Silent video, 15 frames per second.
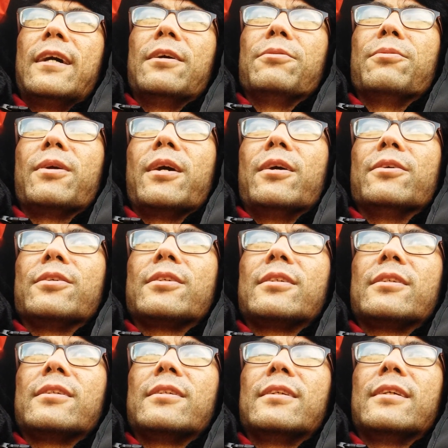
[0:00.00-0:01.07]
What
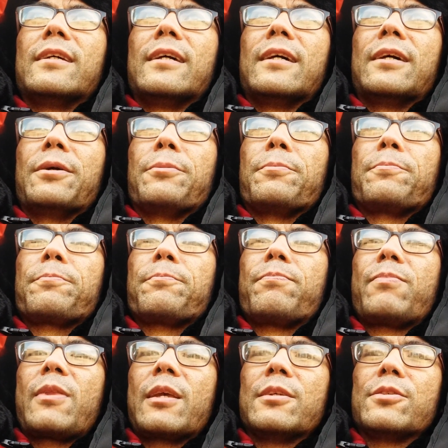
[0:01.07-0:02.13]
else?
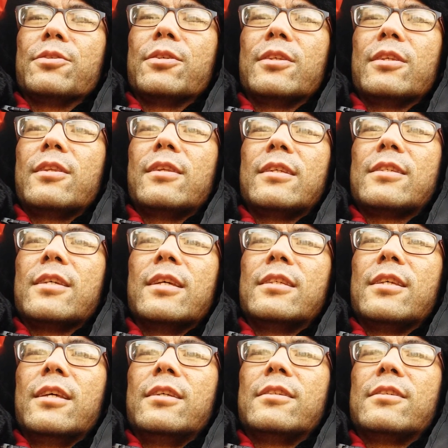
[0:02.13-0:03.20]
So
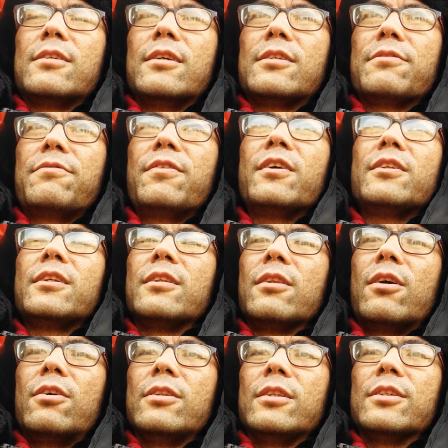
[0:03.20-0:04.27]
it's a fairly
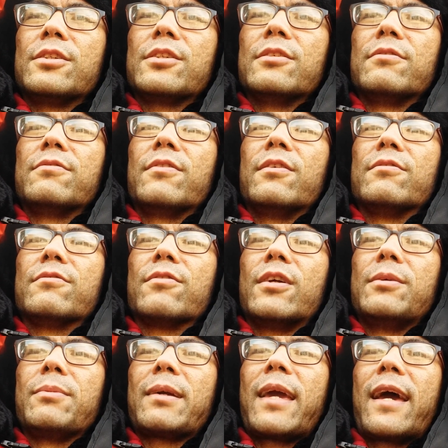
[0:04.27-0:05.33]
long list of
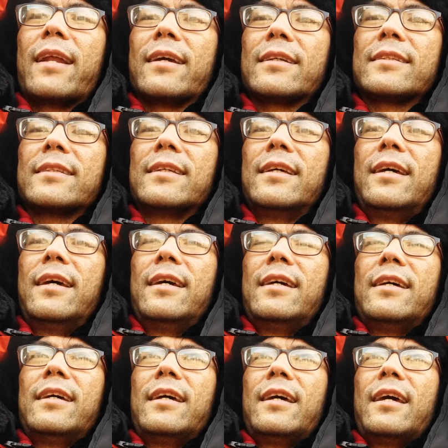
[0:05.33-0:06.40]
running mechanics,
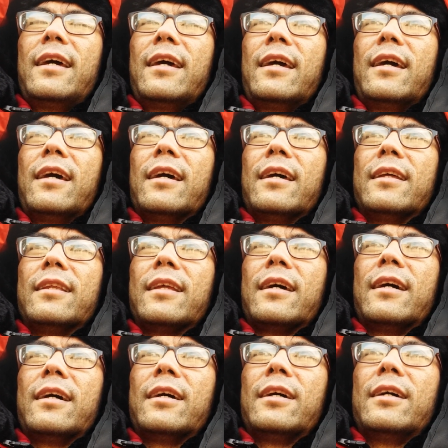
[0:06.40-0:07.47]

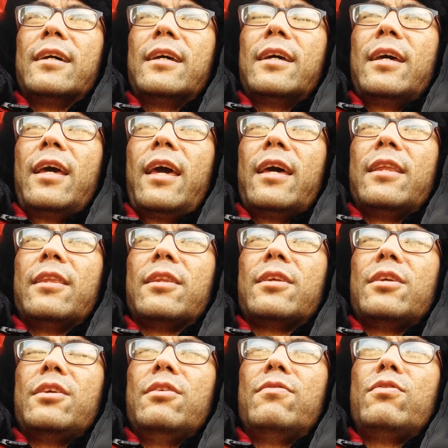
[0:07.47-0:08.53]
and
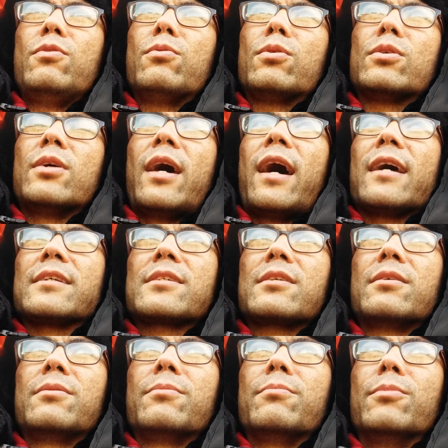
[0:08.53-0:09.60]
if you were to ask
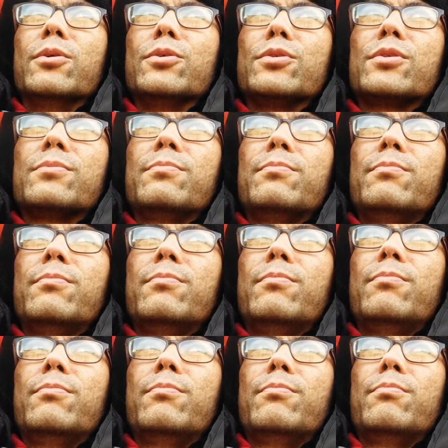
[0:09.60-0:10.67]
most
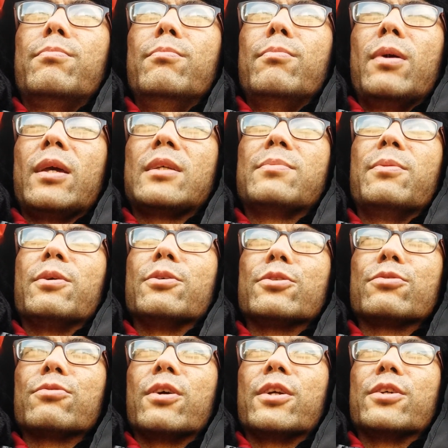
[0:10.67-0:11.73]

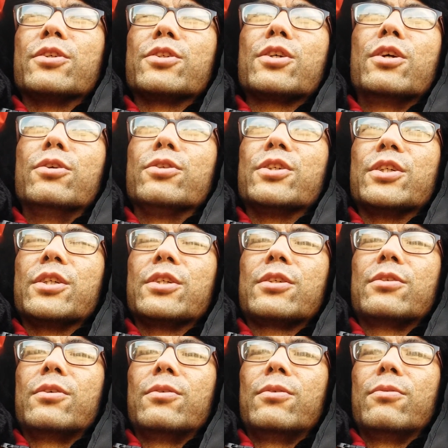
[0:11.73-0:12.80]
experienced runners,
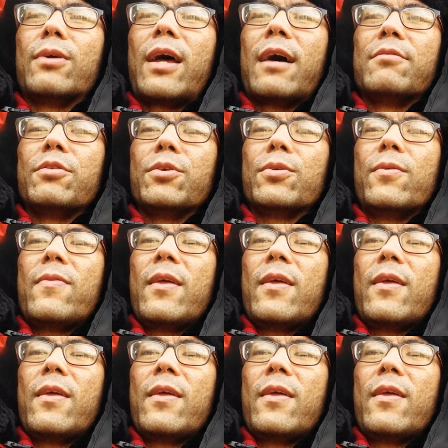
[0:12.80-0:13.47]
coaches, what have you,